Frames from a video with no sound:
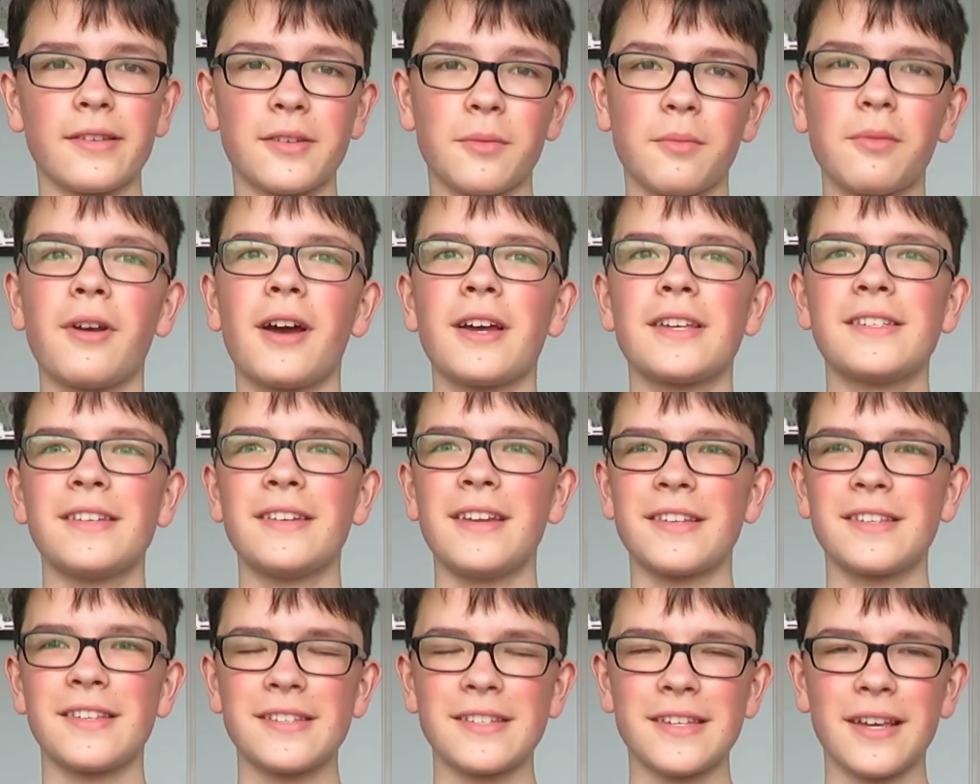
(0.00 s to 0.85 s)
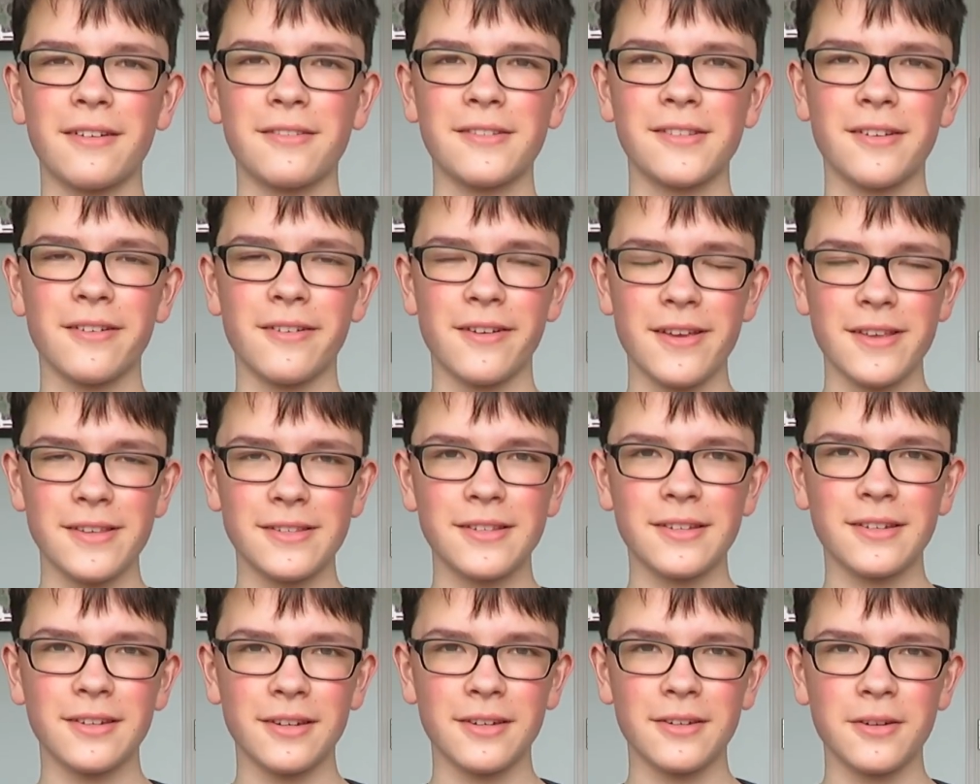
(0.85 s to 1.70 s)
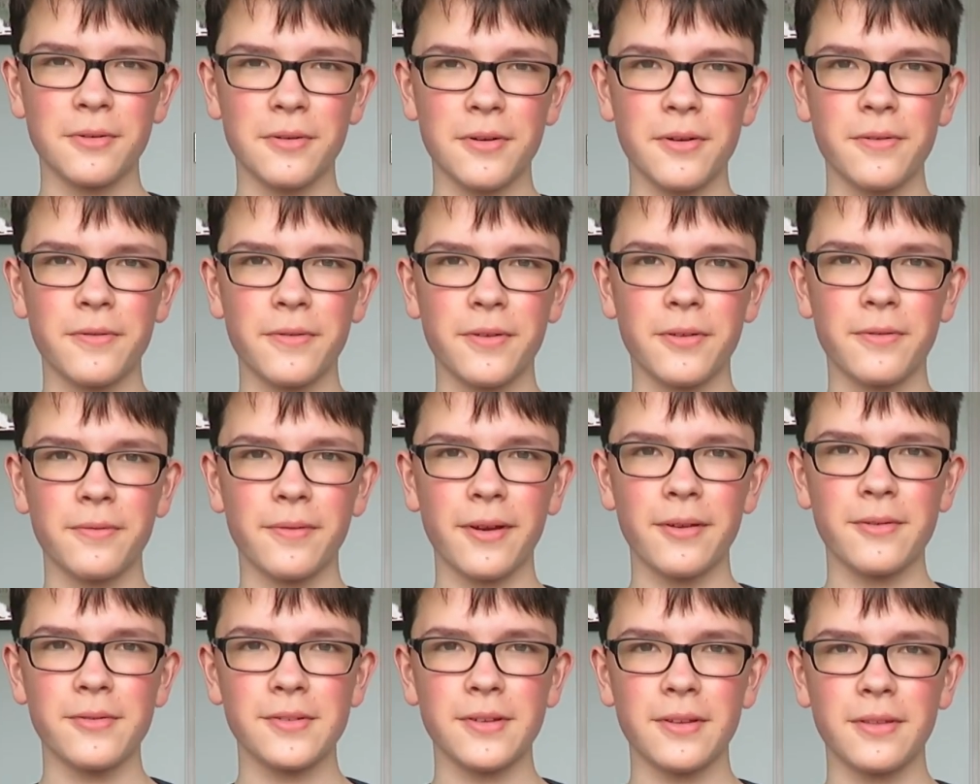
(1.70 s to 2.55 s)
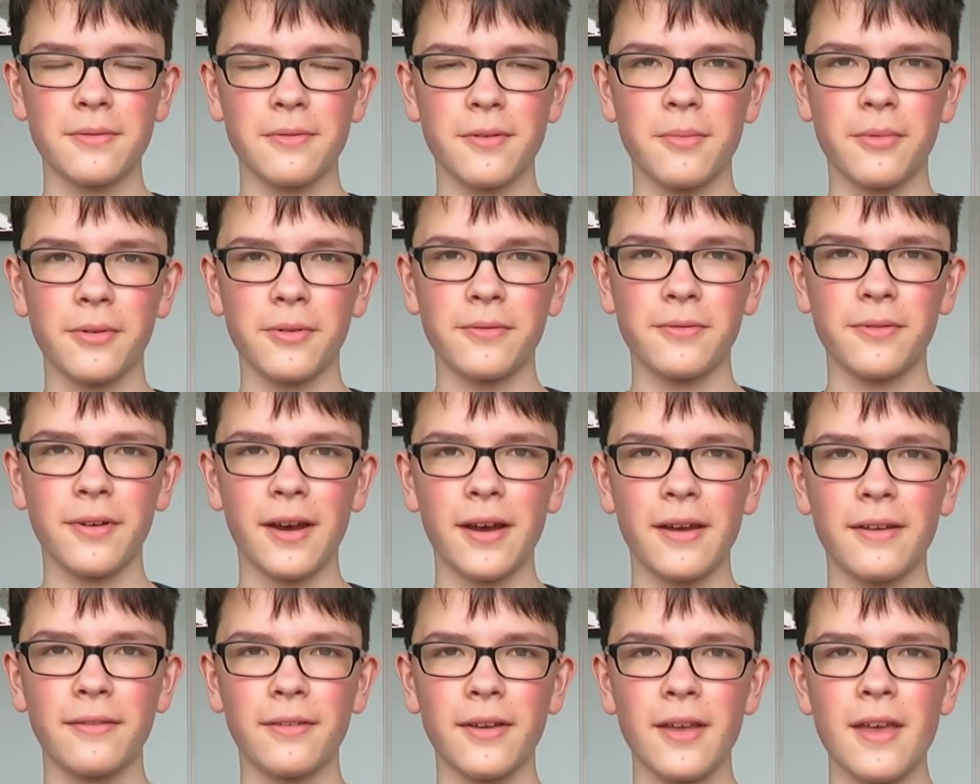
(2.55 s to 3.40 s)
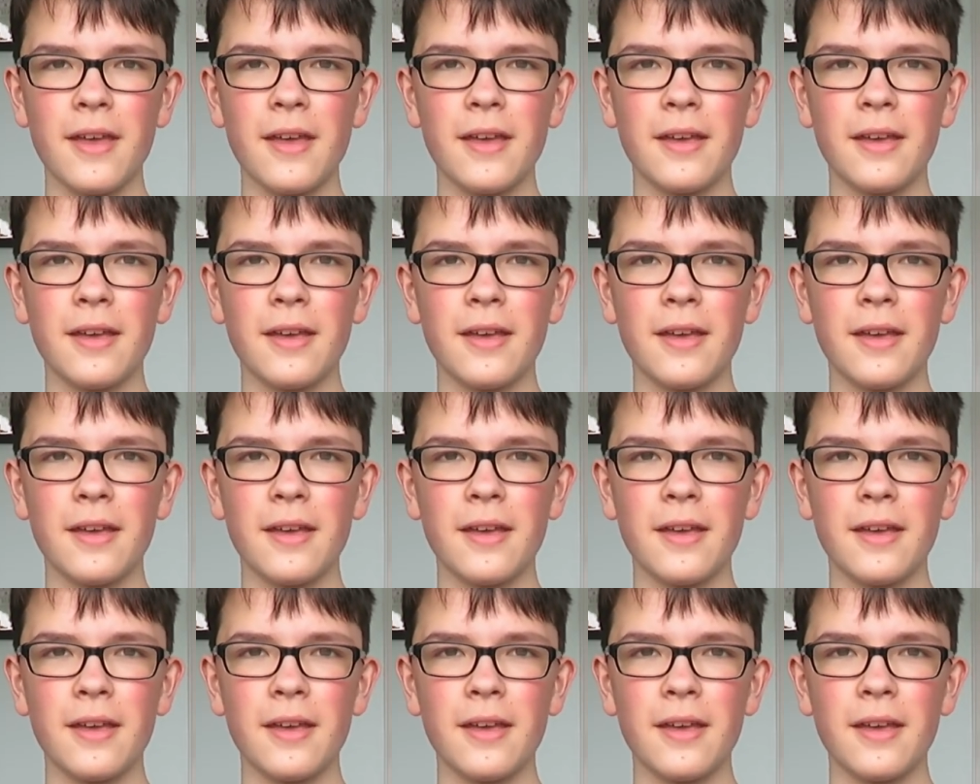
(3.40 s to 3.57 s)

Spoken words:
surprising as it sounds, there is a tutorial for the Ryujin 3.5.